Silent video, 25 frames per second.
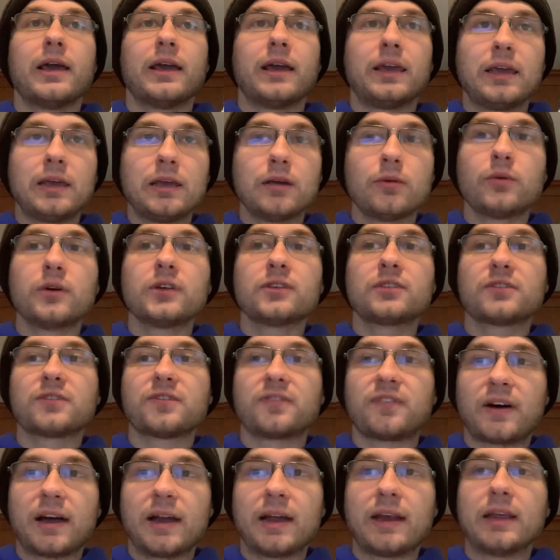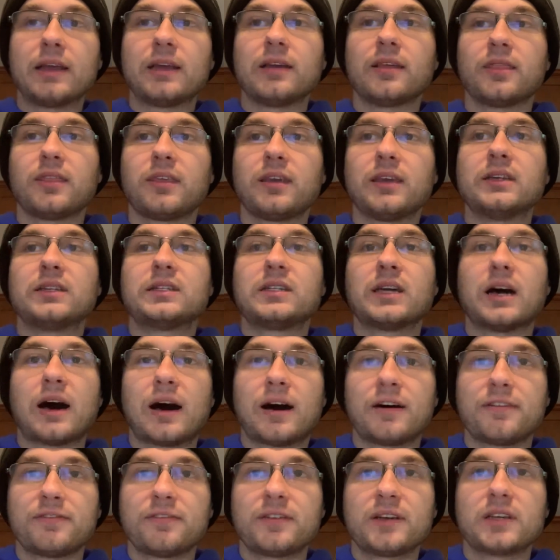He was fighting the
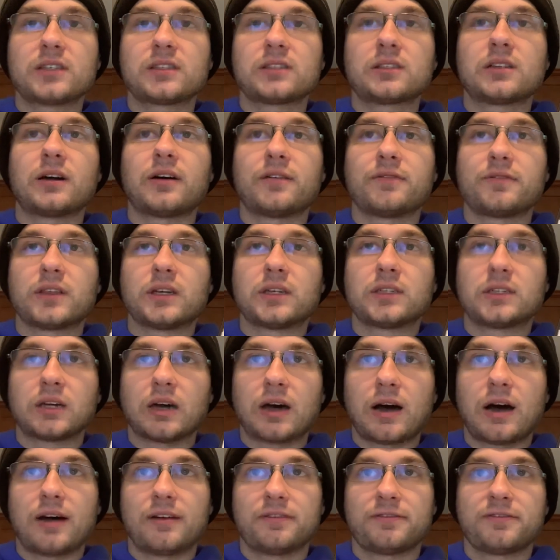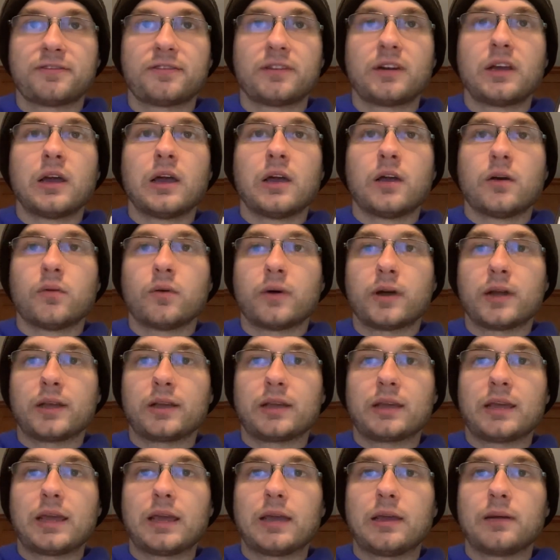toughest of the tough when
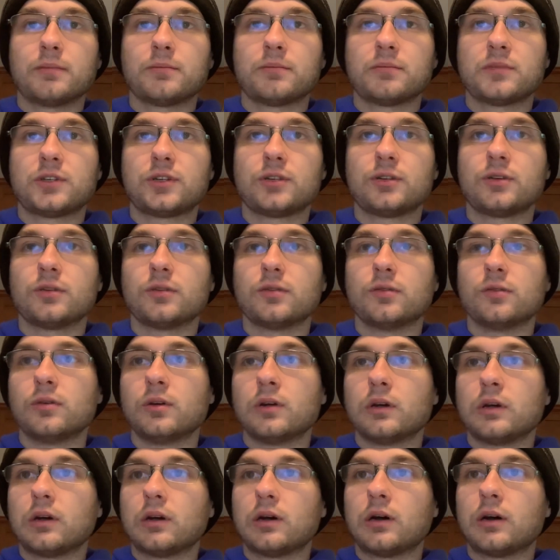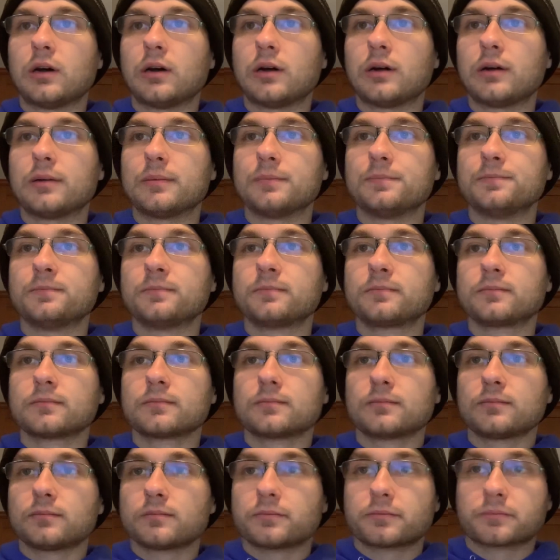it came to um,
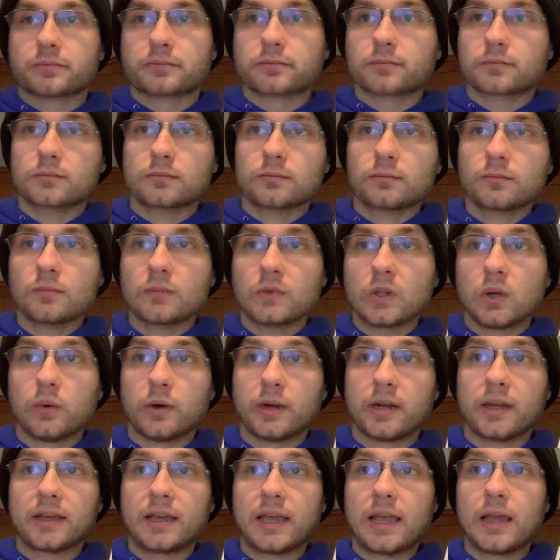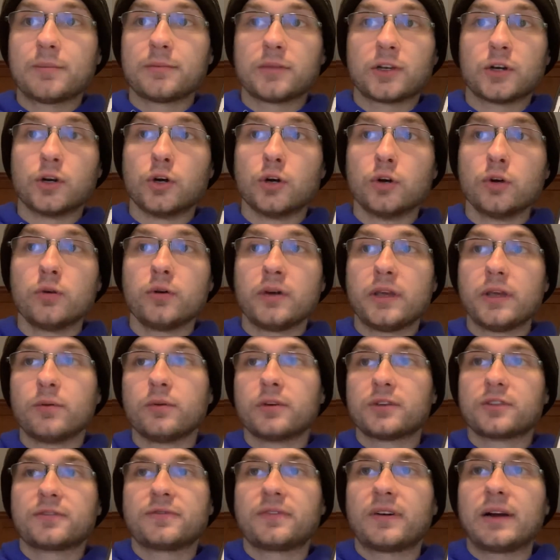when it came to who he
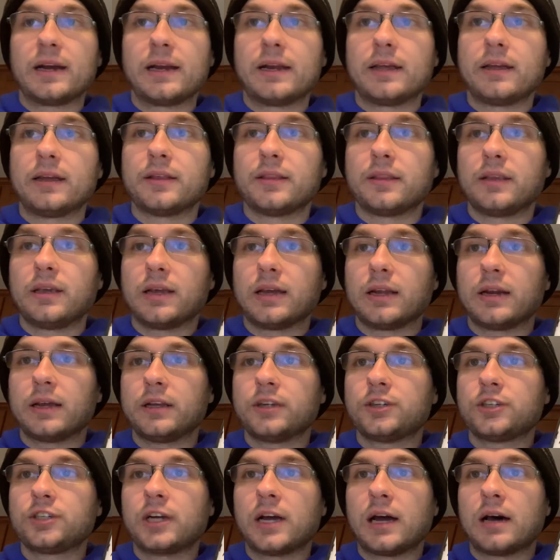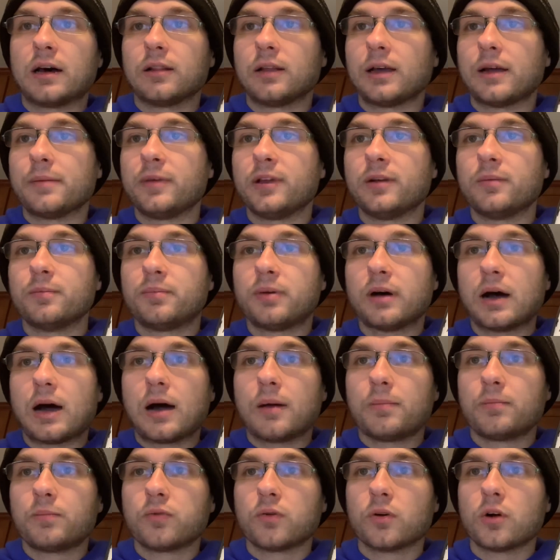was fighting in the NHL. I mean,
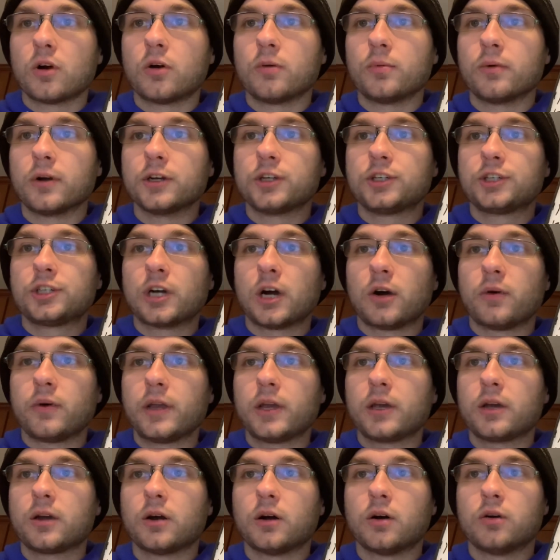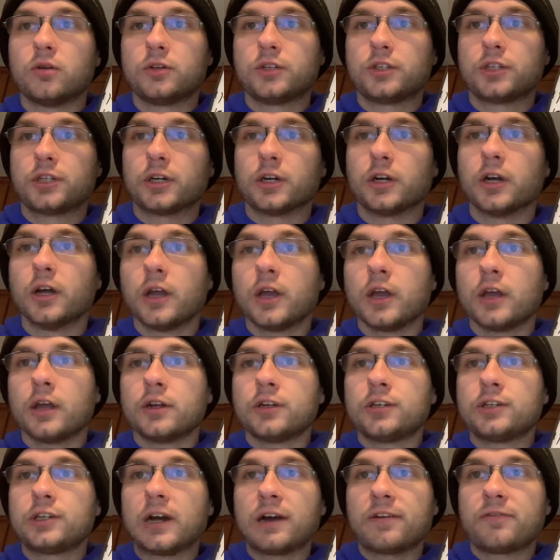Bob Probert, Joey Kocur,
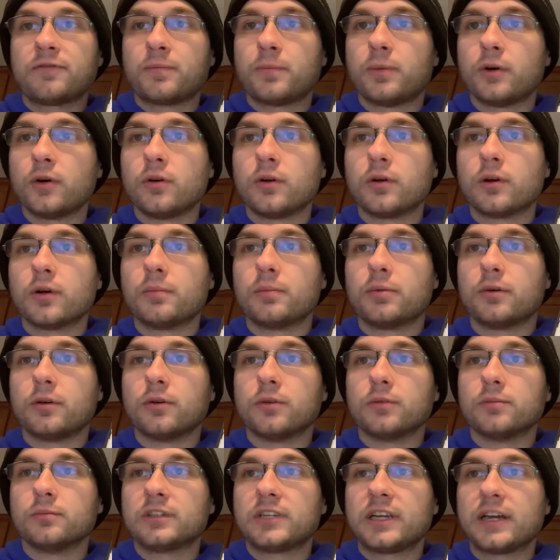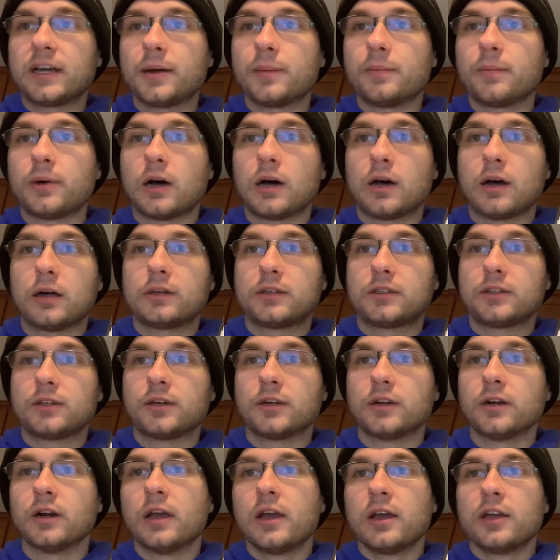Jeff Bookaboom, Tim
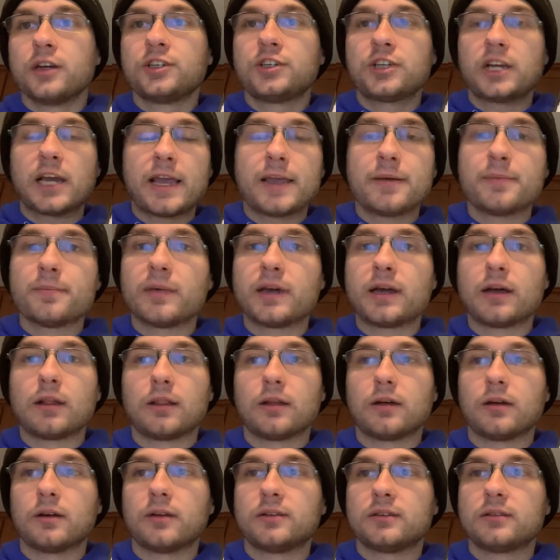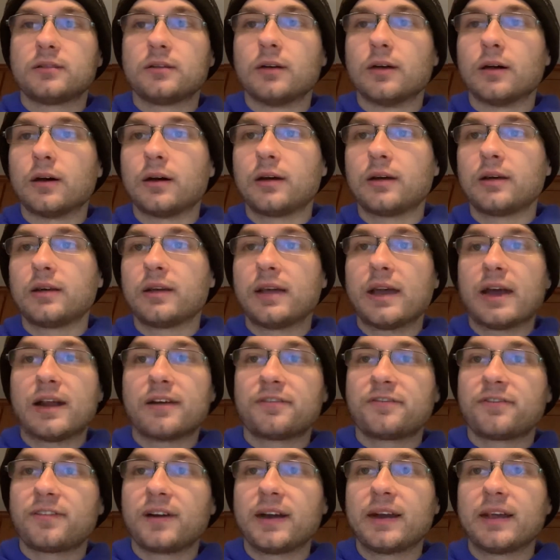Hunter, Jay Miller. Uh, he had
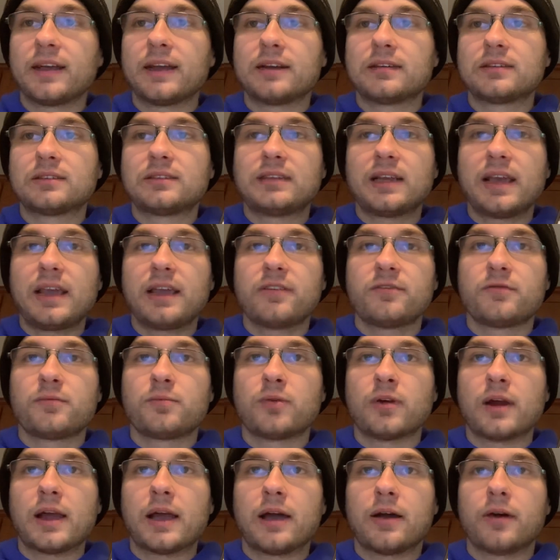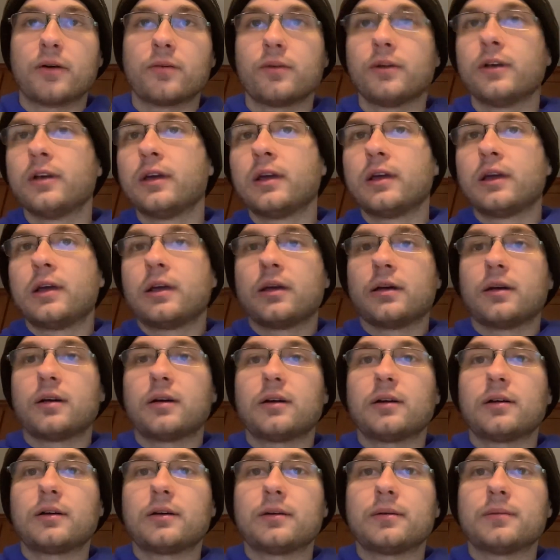a fight against Dave Brown.
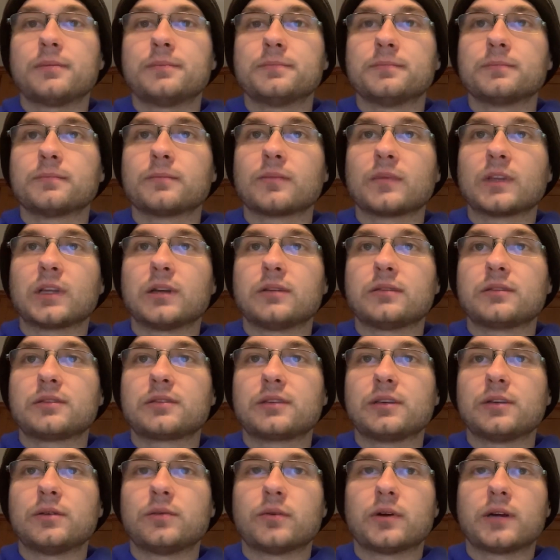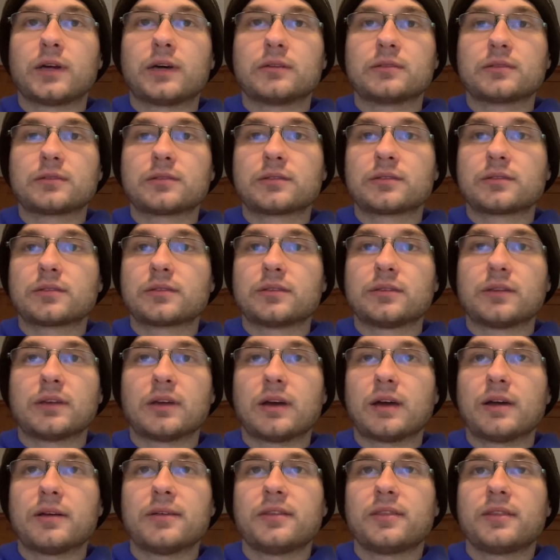Um, let's see what else.
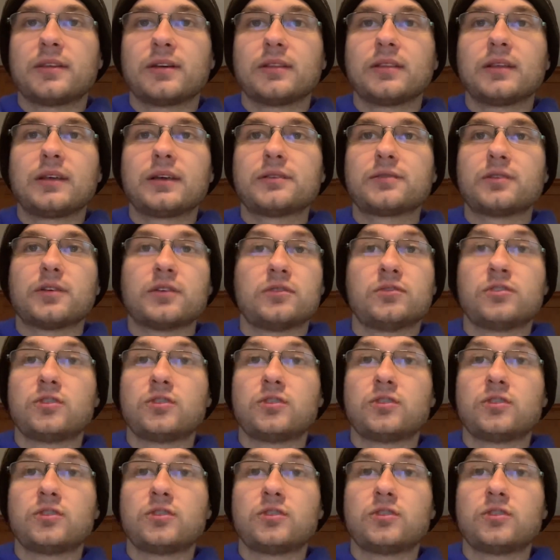The, I, the list.